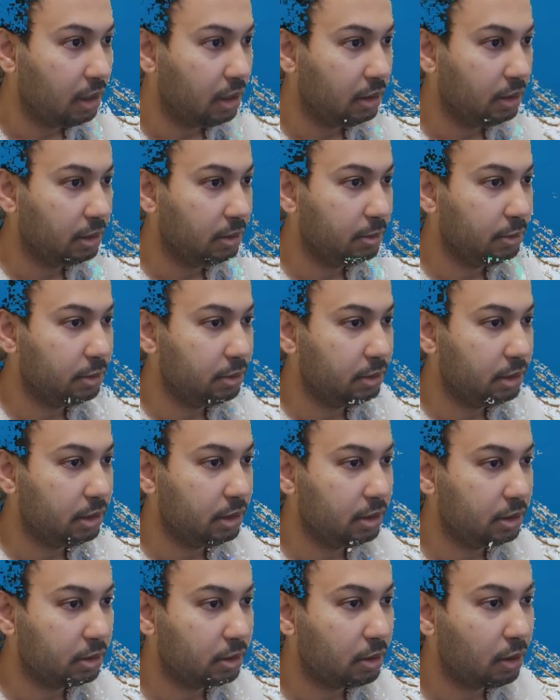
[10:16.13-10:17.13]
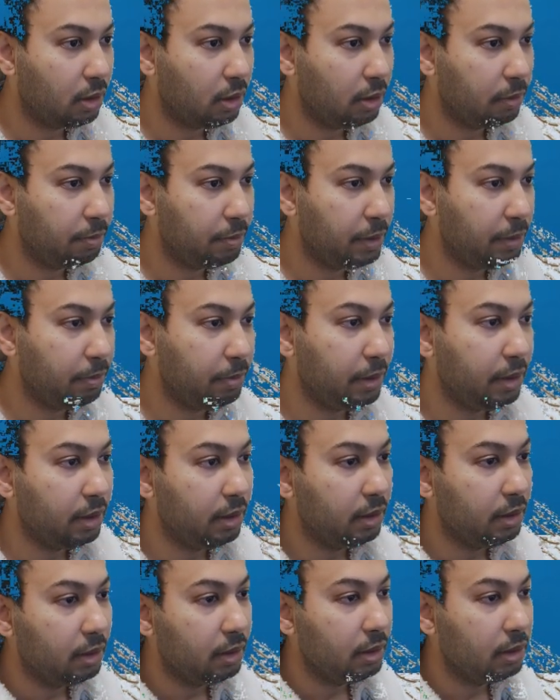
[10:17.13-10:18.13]
I suppose it's called
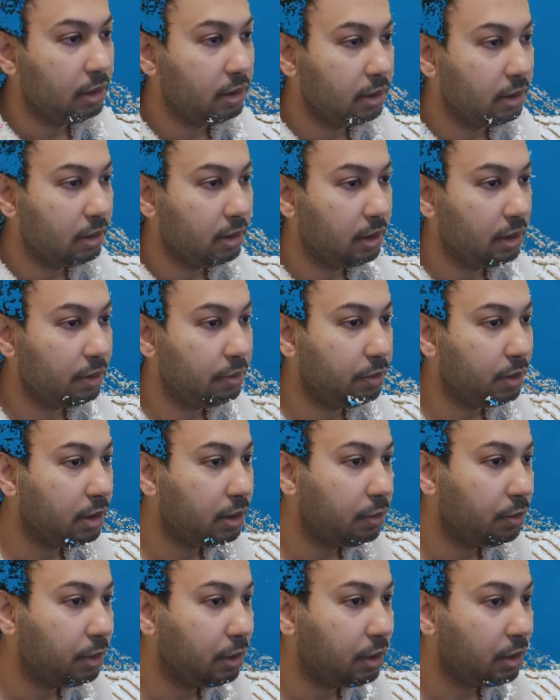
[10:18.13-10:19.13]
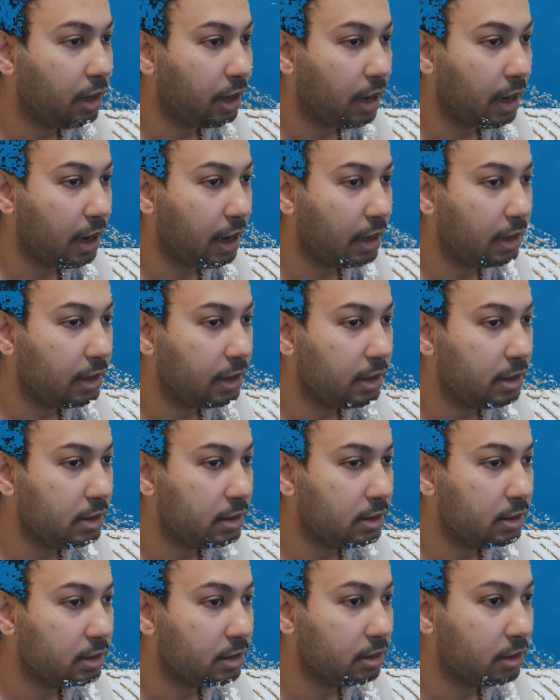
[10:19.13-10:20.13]
PP. That one we're gonna add
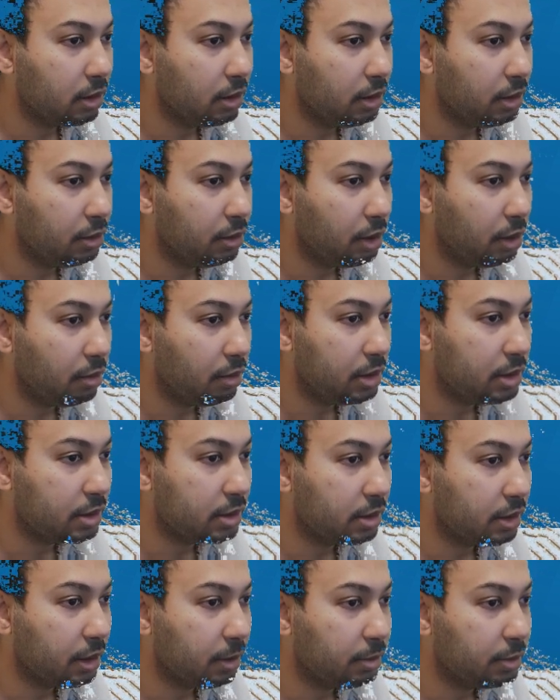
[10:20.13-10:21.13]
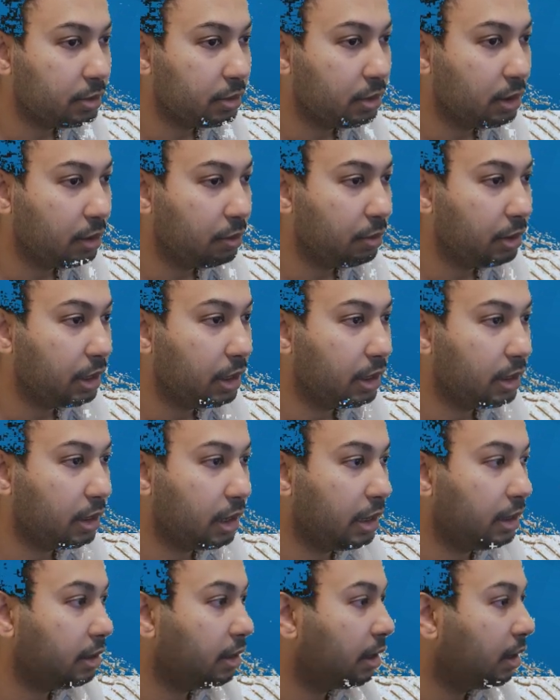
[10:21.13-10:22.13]
this into our script so that we get
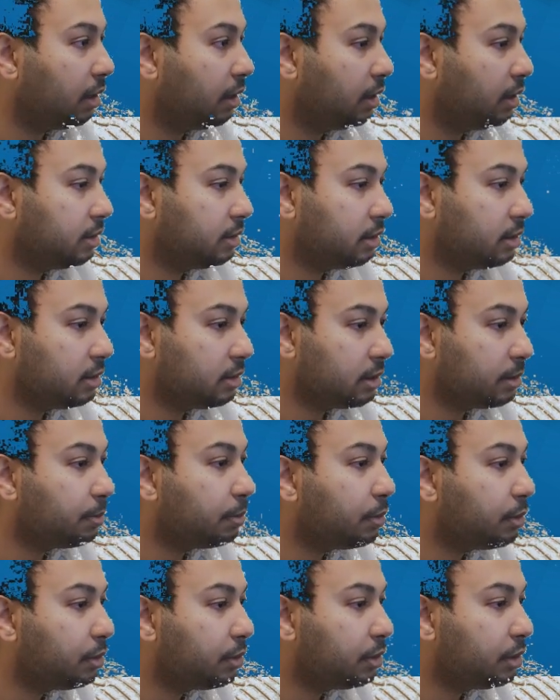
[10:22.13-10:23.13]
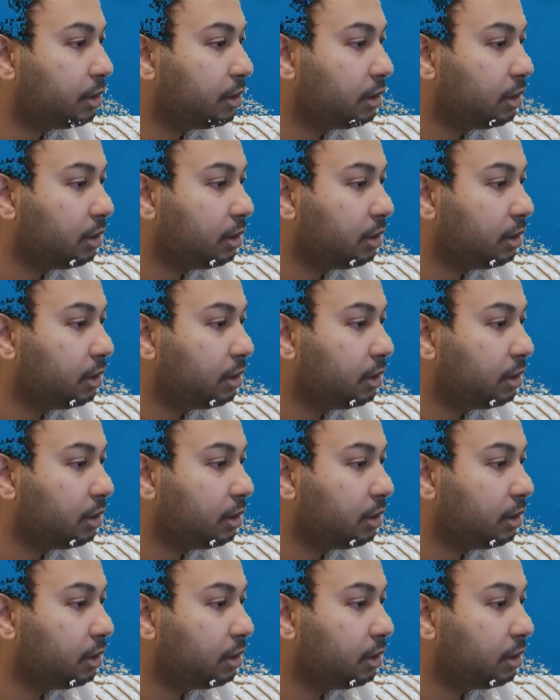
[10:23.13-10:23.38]
anti-aliasing support.